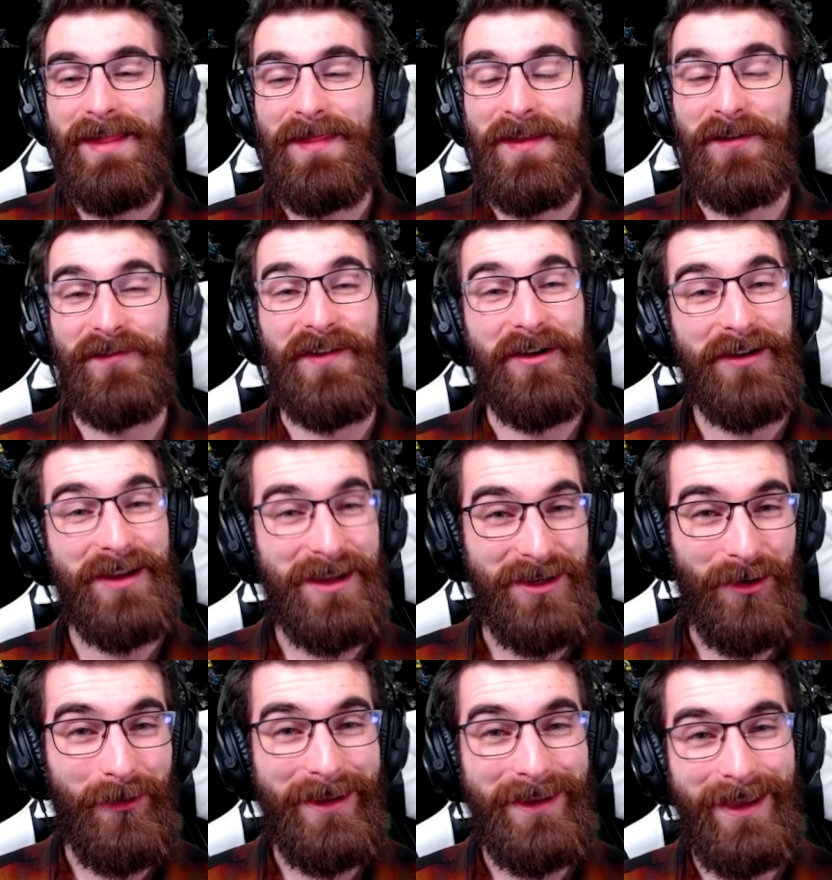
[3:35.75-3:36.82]
They're very
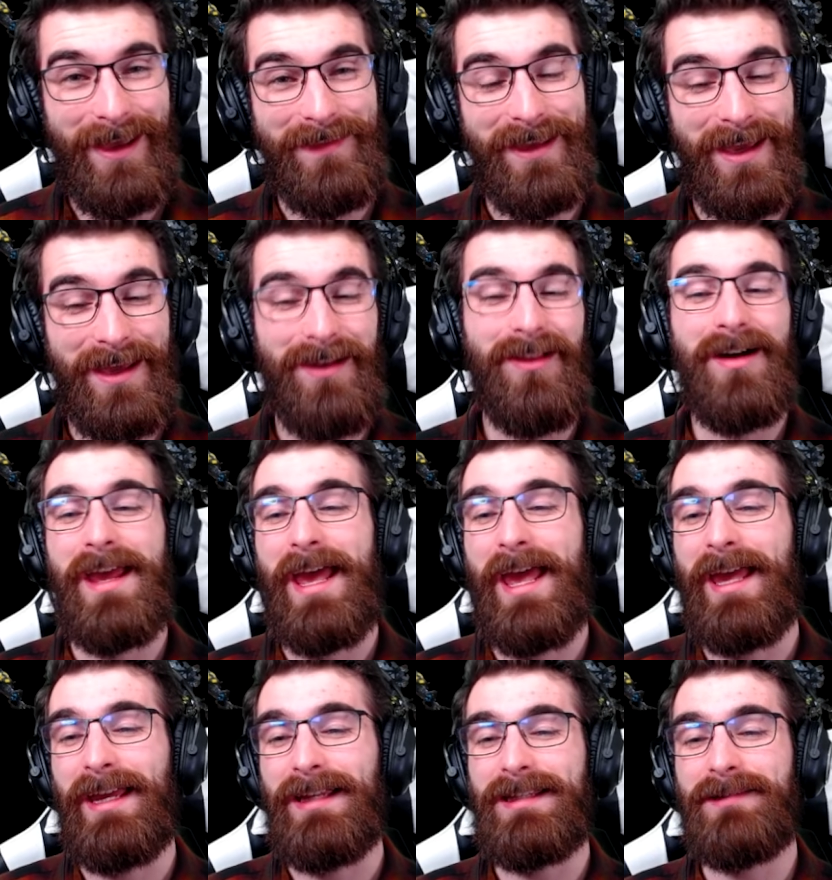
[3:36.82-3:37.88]
annoying and they get a lot of
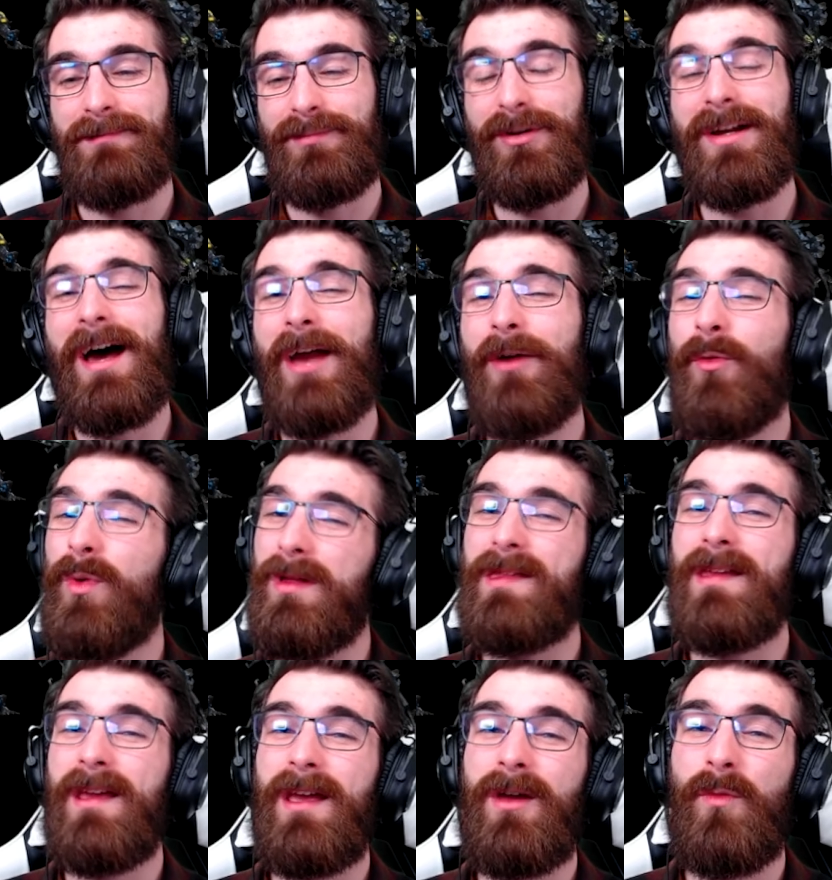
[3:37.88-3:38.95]
hate, but I will
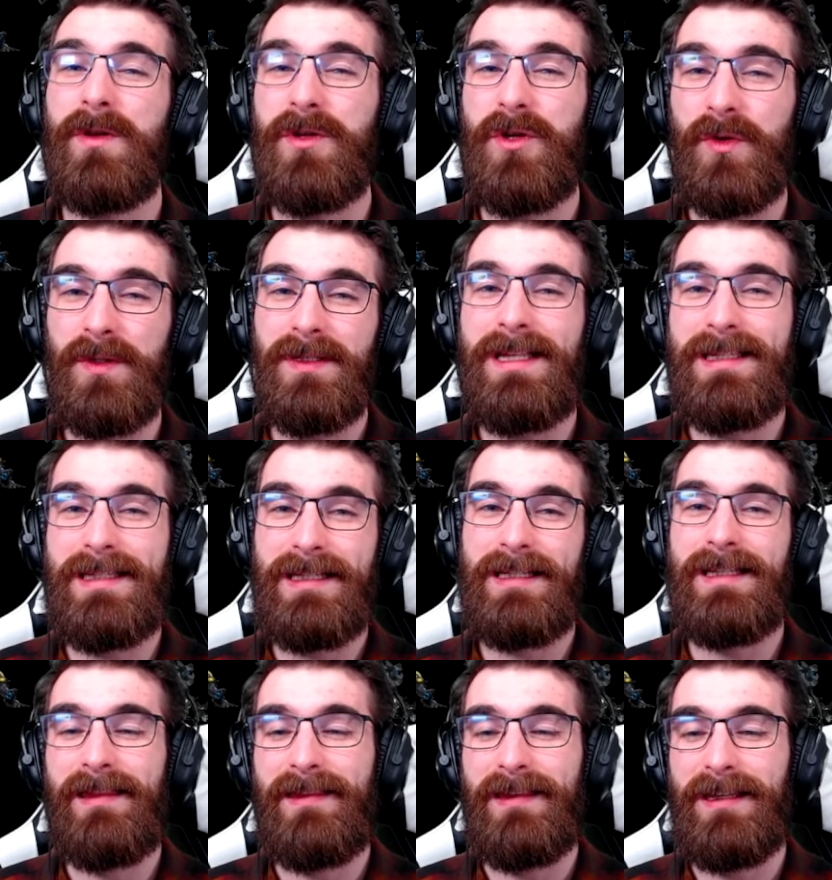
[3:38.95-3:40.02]
say when Gorilla
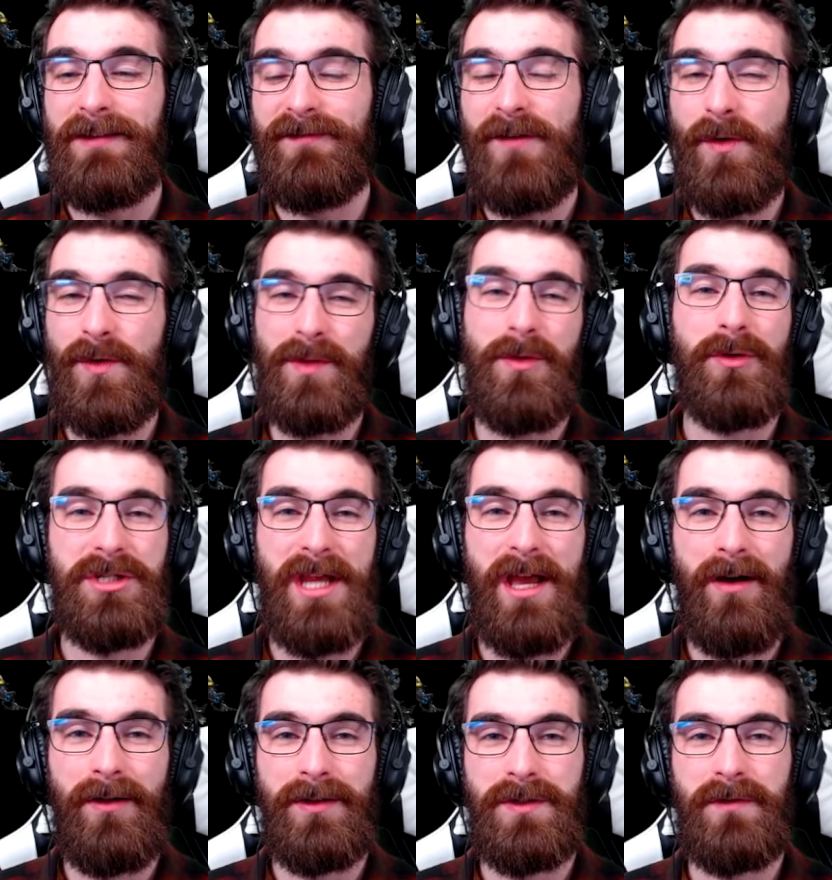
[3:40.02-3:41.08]
did the photo mode
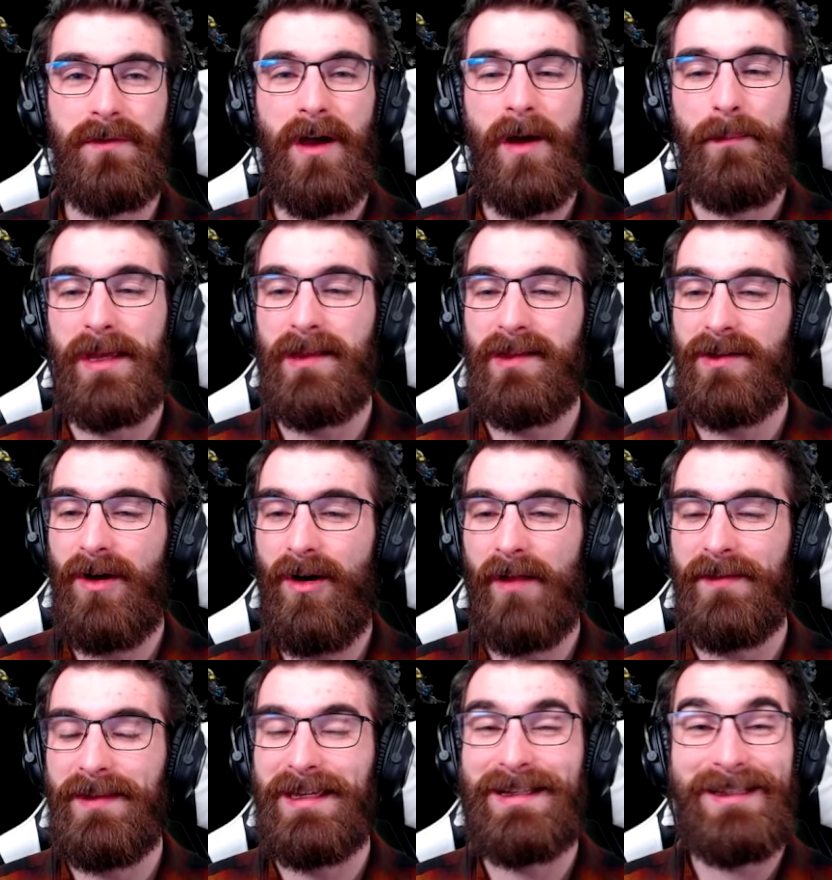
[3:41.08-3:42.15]
challenge based on
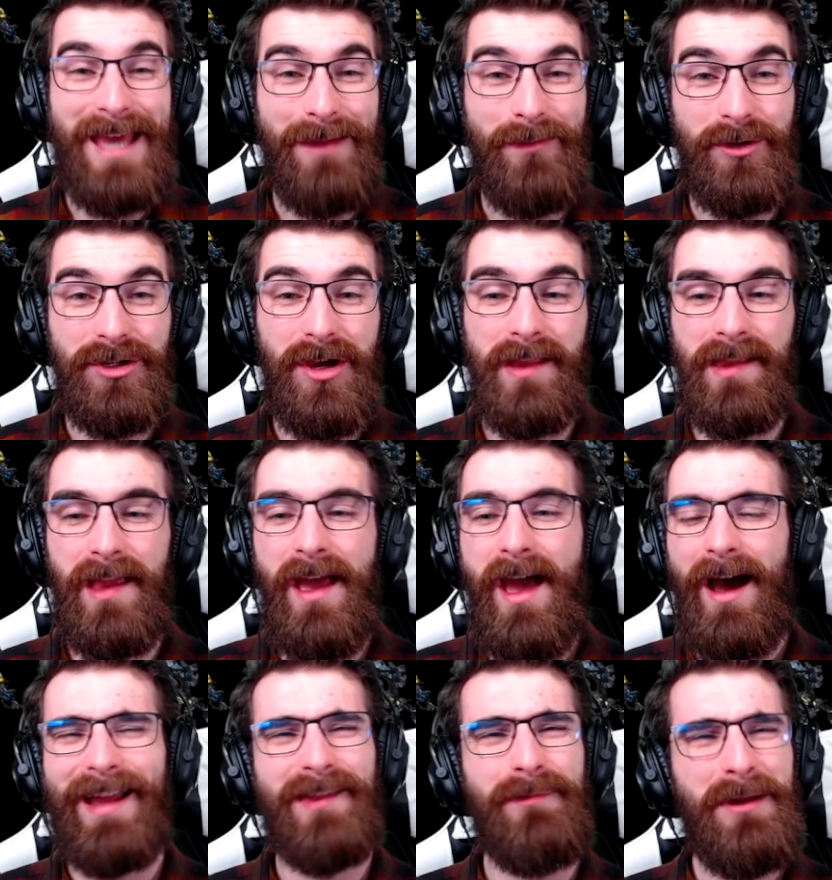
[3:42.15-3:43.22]
the Clamberjaws,
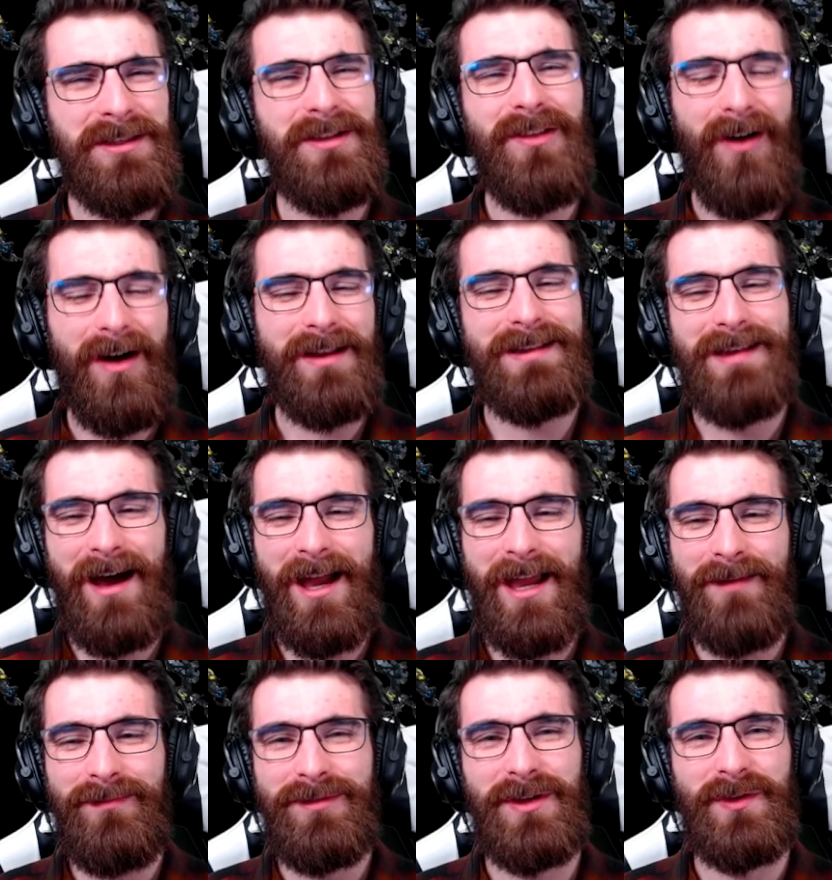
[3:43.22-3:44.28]
I spent a lot of
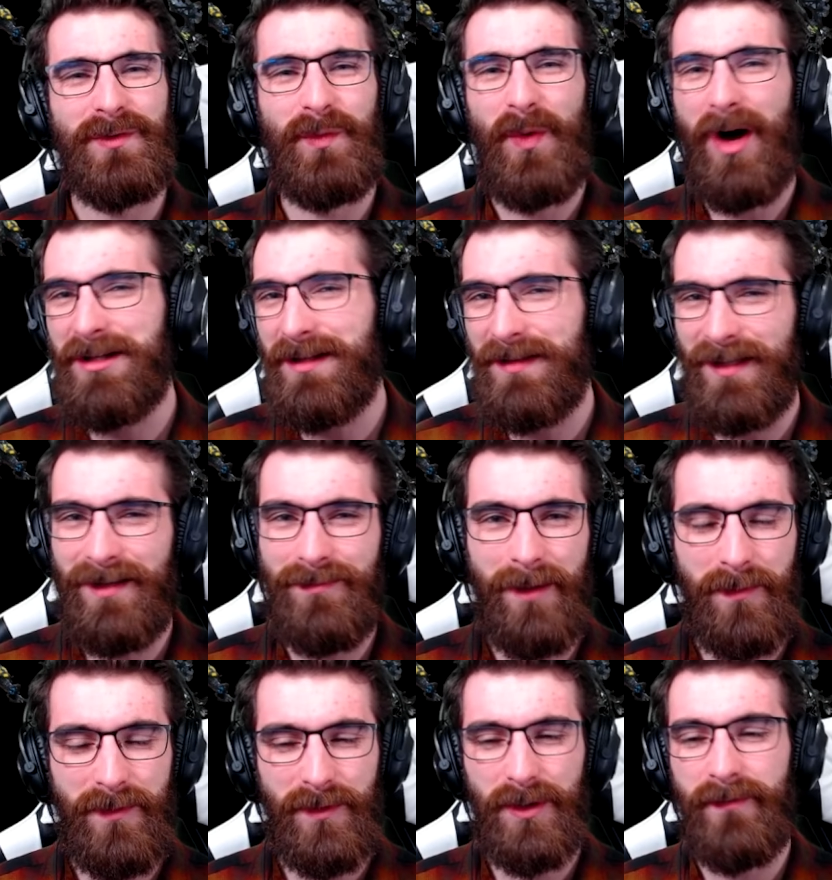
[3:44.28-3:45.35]
time just watching them,
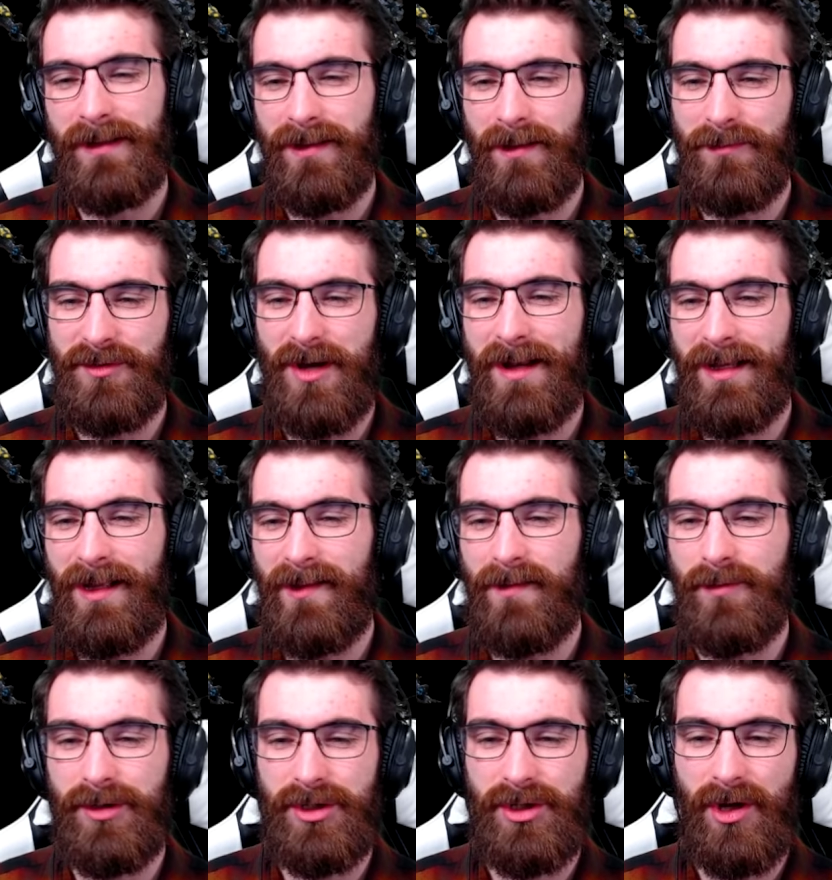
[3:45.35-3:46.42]
observing them, trying to get some
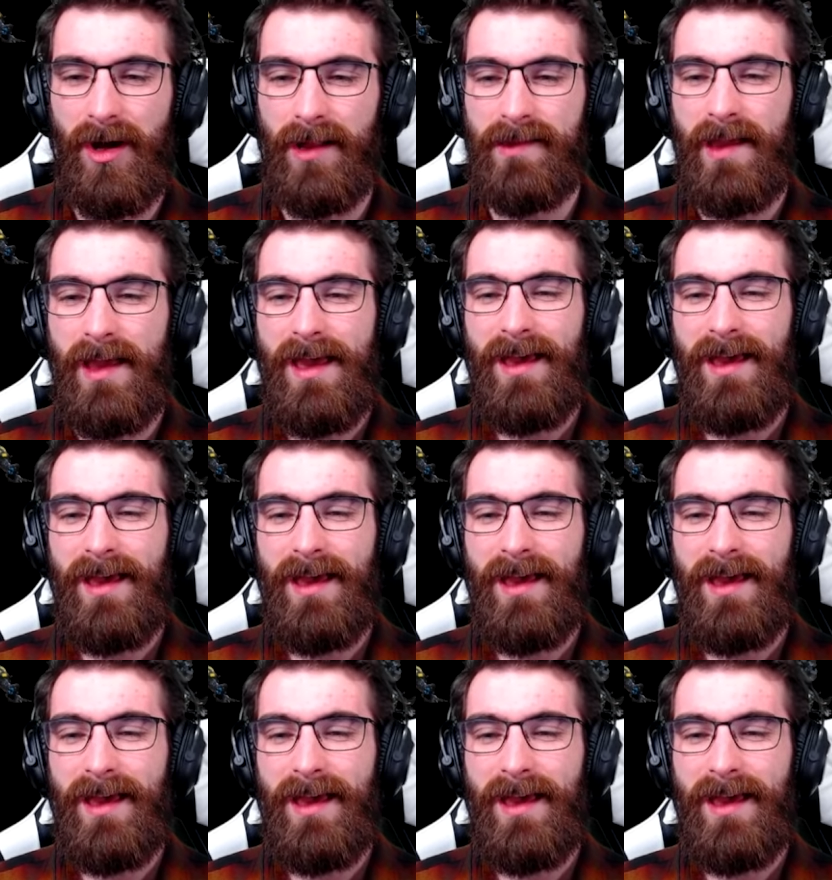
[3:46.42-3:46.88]
good shots,